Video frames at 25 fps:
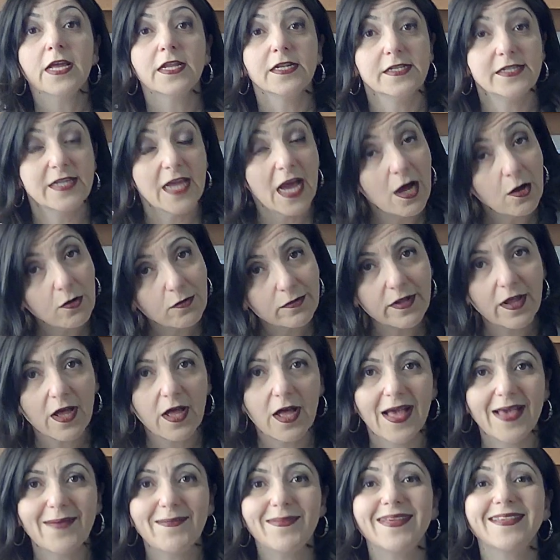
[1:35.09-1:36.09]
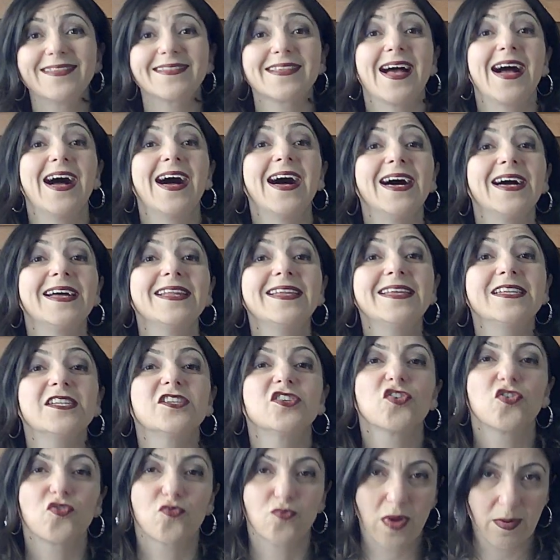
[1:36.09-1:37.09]
Downtime is
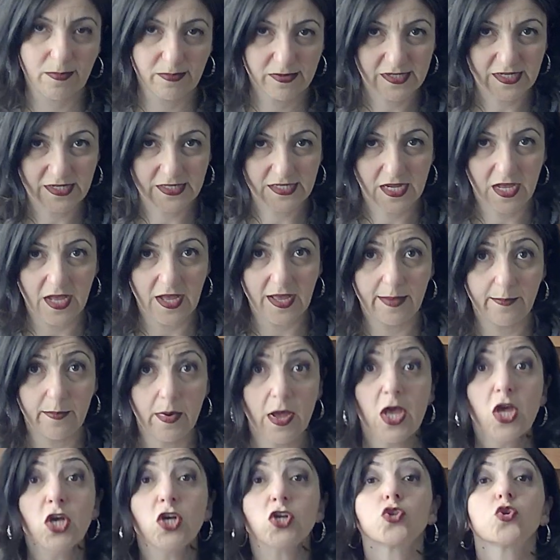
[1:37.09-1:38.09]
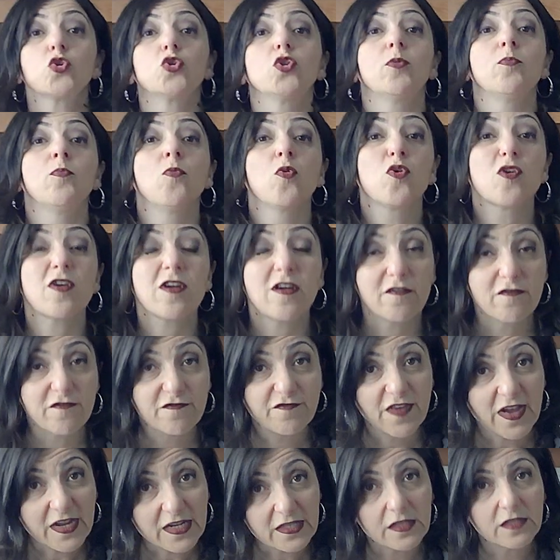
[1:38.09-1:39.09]
uninterrupted time. So the more
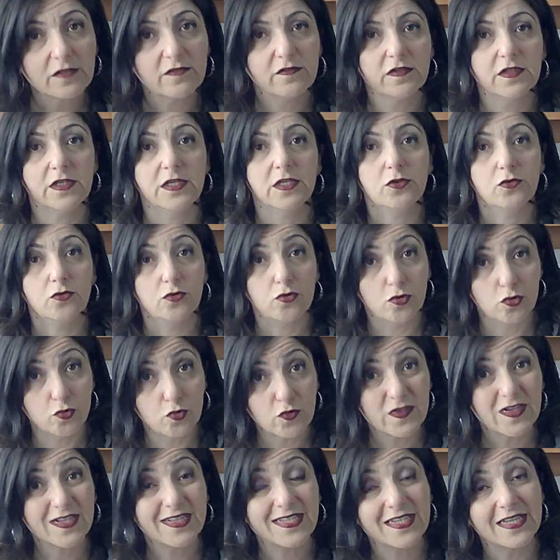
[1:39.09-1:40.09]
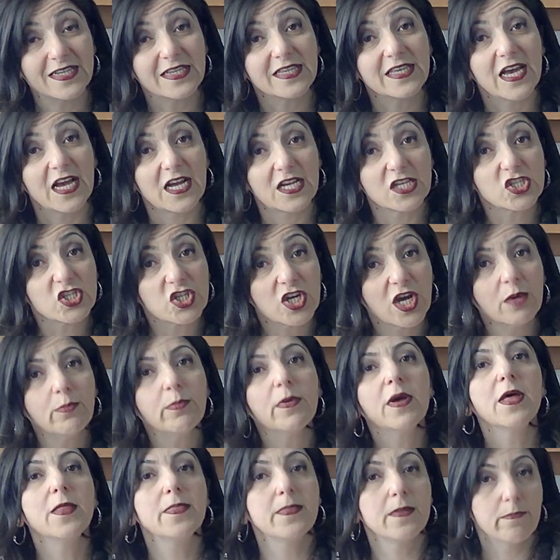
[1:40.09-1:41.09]
effectively you use it to catch up,
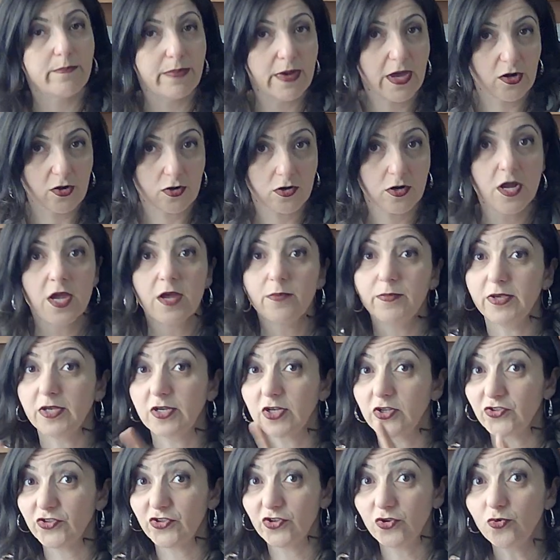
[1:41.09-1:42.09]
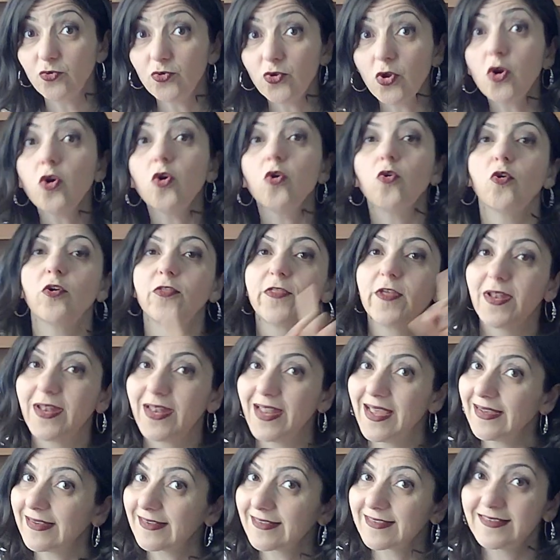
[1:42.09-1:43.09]
the better. Because you know the
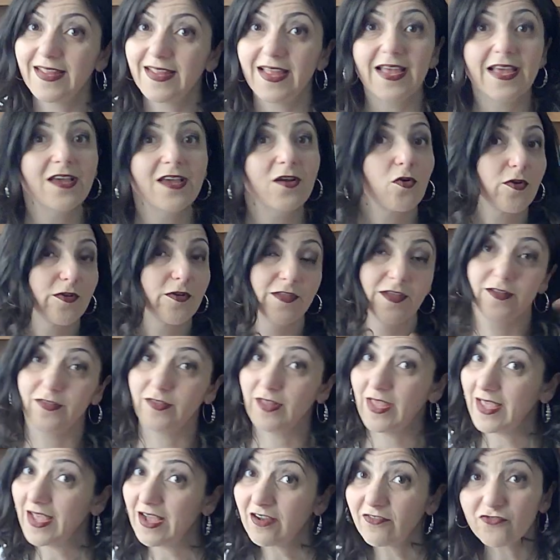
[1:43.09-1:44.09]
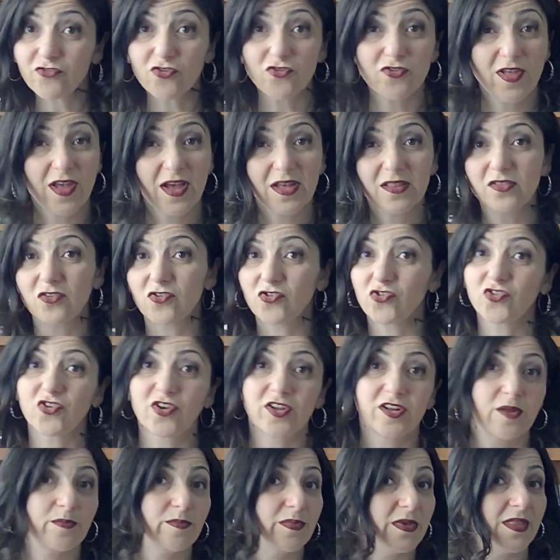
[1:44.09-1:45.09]
next day or the day after that, there's going
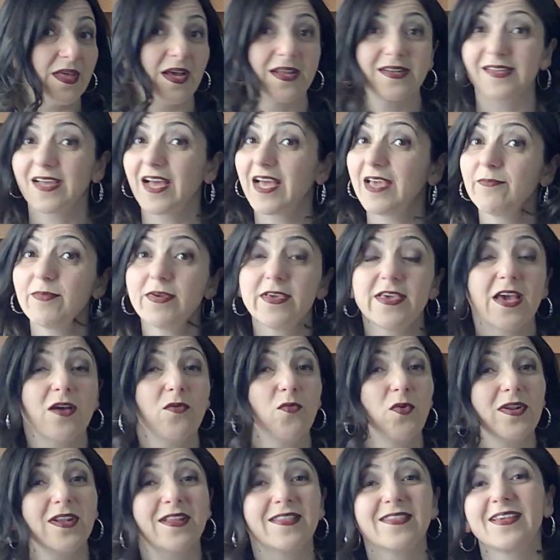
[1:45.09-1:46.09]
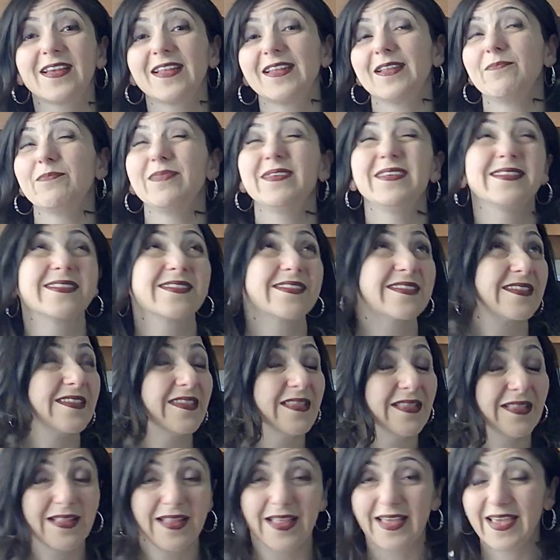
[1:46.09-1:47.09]
to be that time again when it's going to be
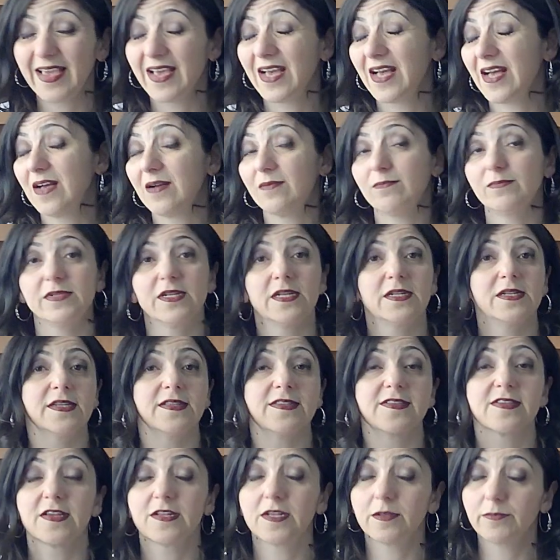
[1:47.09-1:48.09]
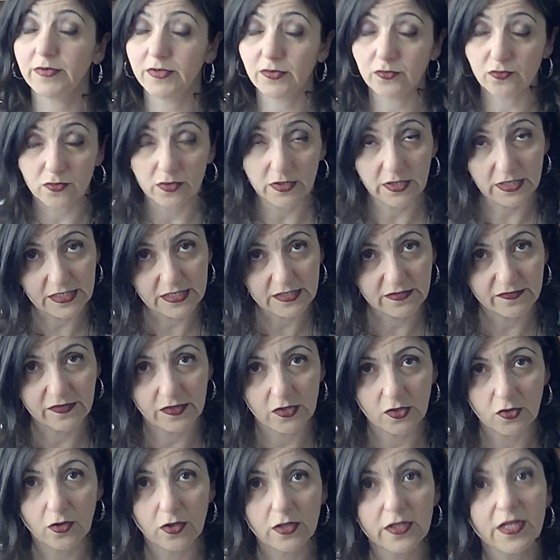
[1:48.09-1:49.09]
slammed and it's going to be really
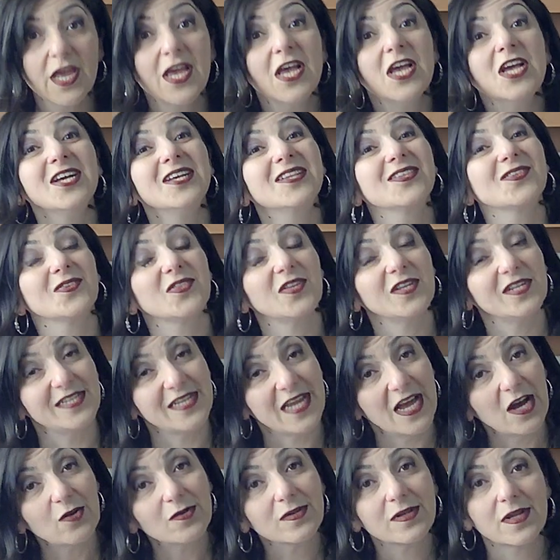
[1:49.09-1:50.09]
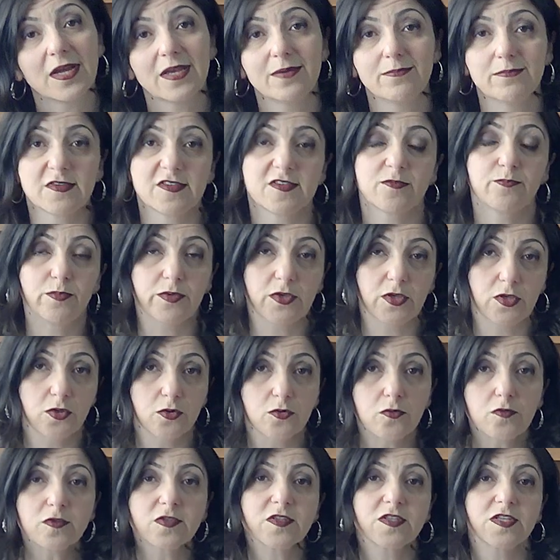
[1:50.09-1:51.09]
difficult. So the downtime must be
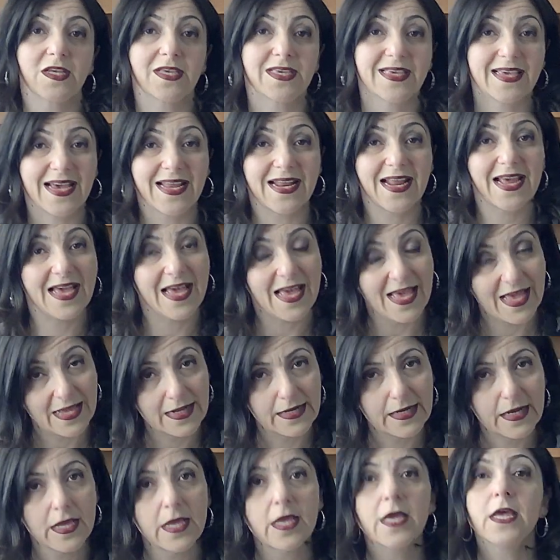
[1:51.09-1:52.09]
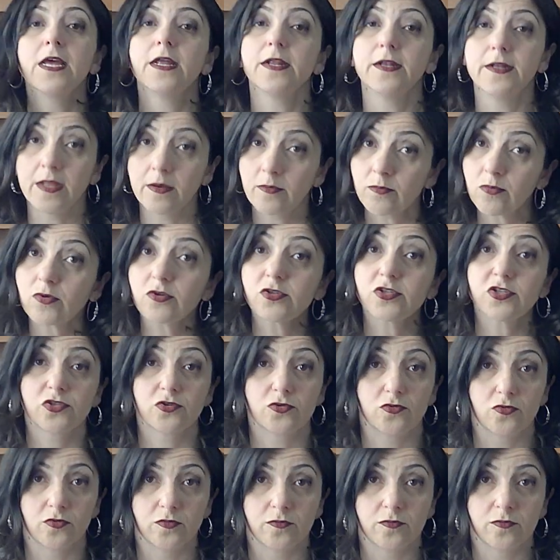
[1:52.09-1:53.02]
used to get ahead. Number 2,